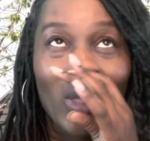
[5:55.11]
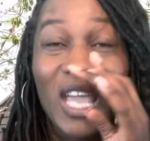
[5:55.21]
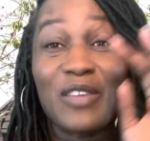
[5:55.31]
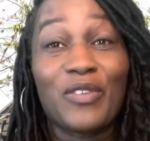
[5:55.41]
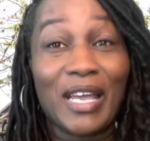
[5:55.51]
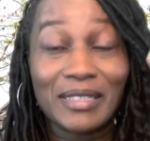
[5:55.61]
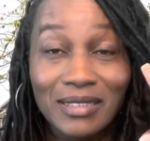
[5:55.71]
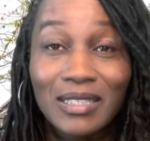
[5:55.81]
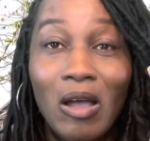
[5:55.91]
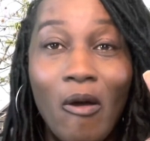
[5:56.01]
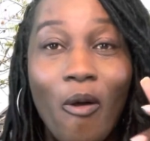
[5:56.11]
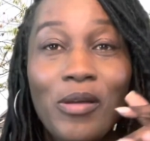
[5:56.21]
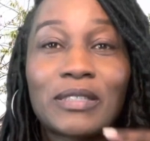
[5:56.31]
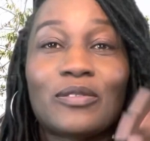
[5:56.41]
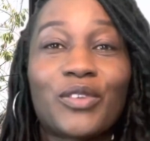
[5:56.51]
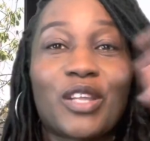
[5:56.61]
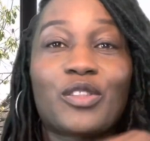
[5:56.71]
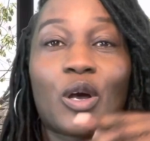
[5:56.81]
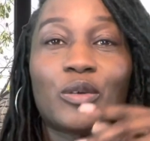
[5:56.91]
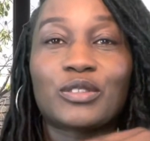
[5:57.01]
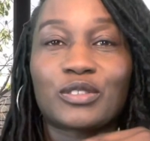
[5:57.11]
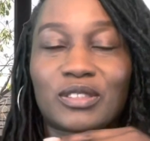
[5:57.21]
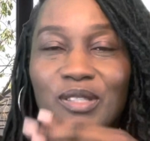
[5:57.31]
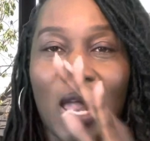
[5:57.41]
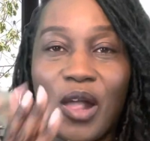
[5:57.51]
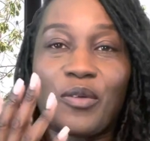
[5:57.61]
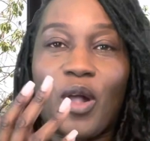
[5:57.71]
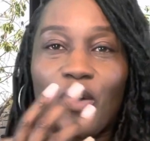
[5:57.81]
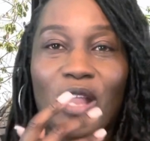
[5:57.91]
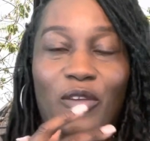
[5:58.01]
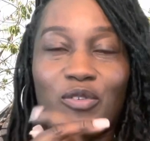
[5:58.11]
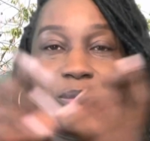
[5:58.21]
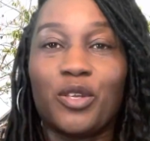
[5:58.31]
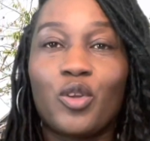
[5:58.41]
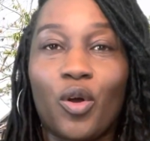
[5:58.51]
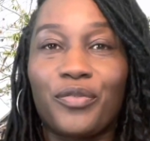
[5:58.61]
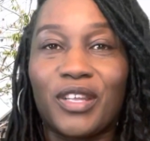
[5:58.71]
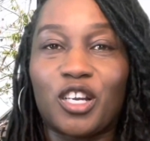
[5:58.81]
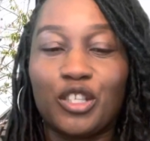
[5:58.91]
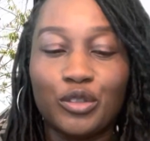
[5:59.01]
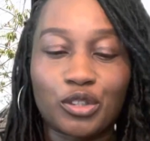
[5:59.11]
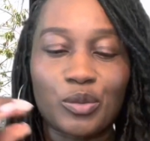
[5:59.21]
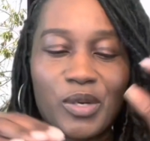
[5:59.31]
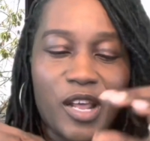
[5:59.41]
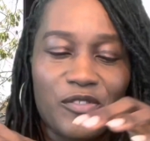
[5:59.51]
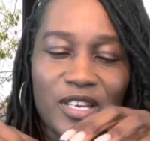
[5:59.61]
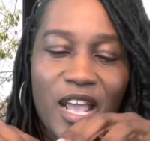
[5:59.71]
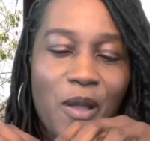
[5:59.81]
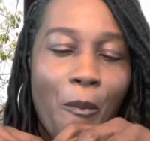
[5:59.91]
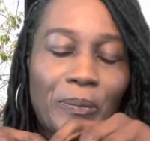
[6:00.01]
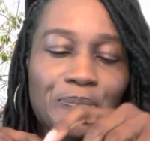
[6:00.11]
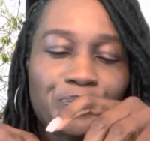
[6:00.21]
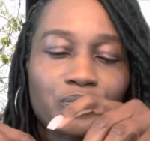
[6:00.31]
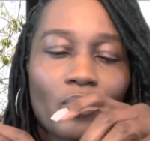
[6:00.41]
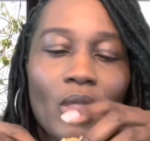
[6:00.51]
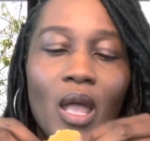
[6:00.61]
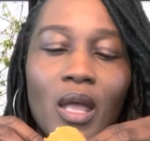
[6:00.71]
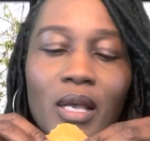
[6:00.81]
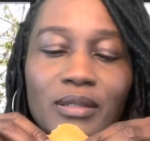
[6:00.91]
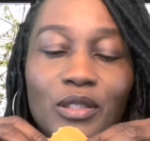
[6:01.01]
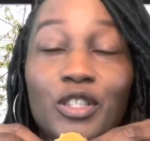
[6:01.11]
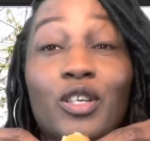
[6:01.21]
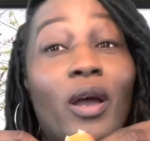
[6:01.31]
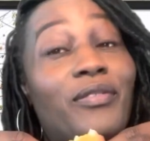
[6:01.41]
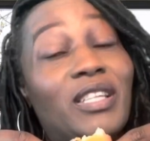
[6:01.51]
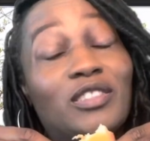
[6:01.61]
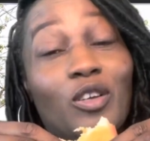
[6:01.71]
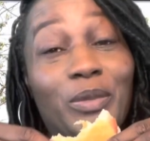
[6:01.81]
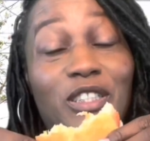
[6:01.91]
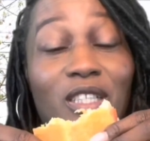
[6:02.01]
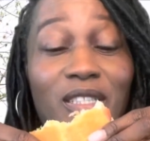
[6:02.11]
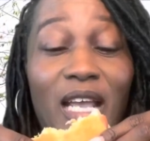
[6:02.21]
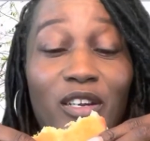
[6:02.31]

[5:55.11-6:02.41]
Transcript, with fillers: event than those that are like from the North that are used to it every day. So you know everything's gonna be shut down